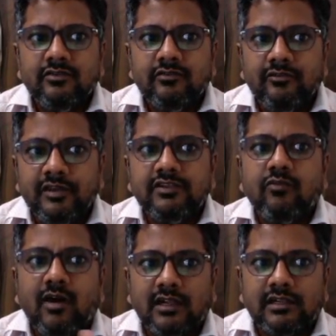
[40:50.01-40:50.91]
with
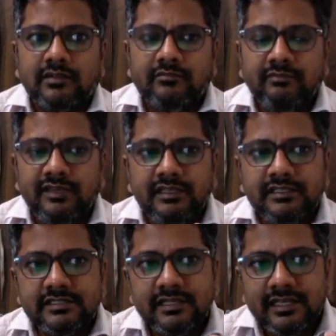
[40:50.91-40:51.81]
water.
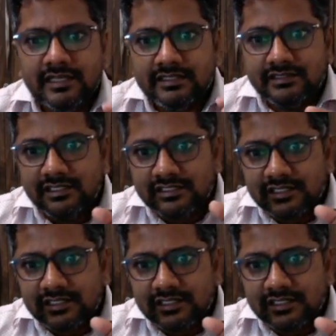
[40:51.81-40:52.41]
Means this